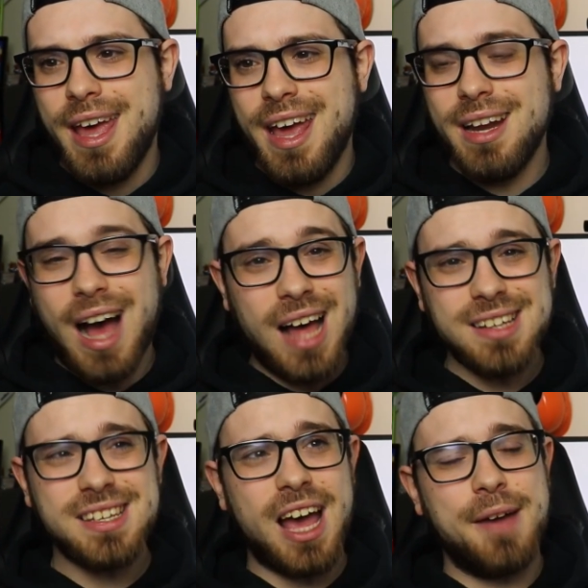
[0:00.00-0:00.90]
And
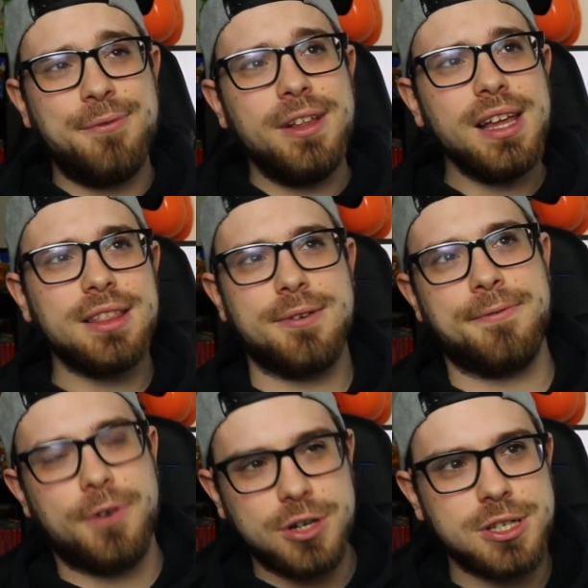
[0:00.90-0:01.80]
honestly, I feel like the
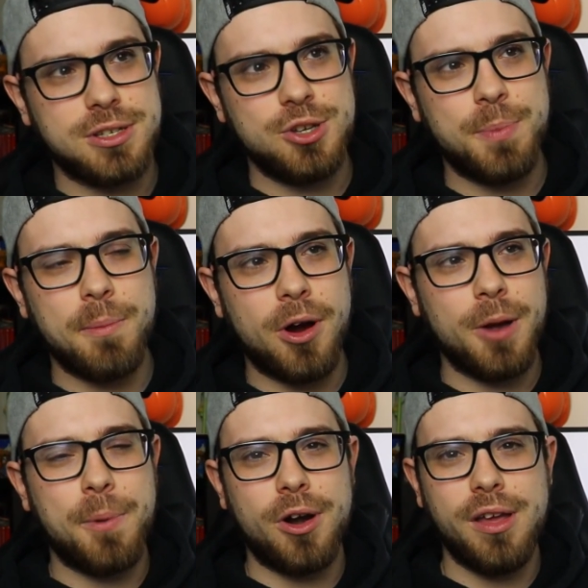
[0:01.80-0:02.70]
first Super
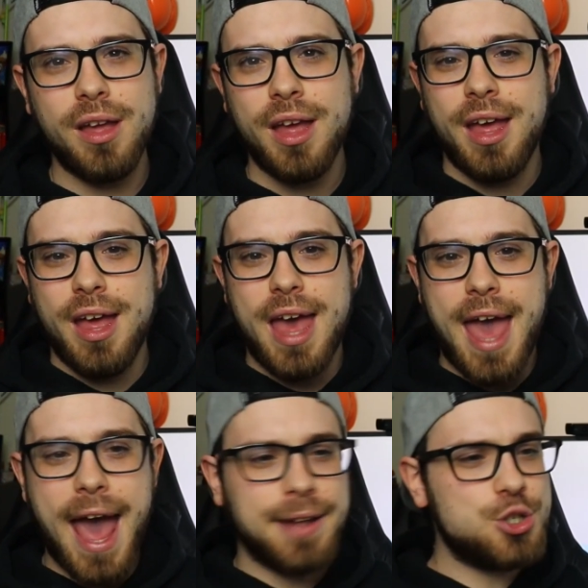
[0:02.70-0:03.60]
Mario Party
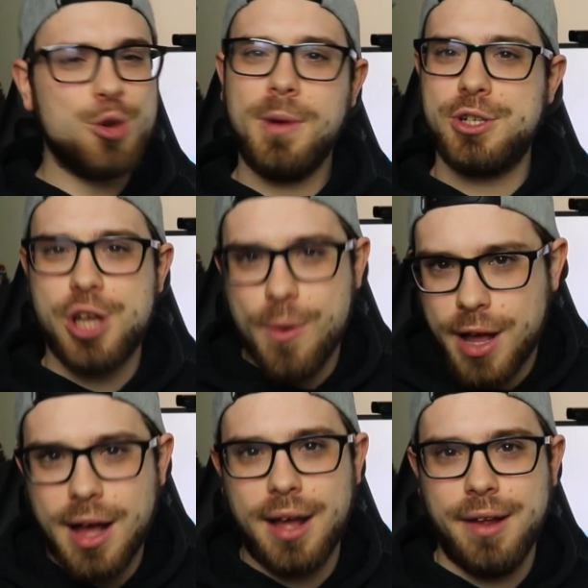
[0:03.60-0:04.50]
had too much
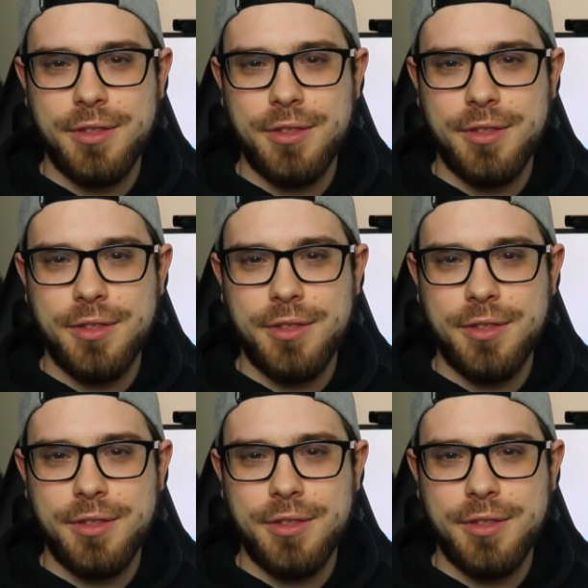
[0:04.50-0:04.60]
going on.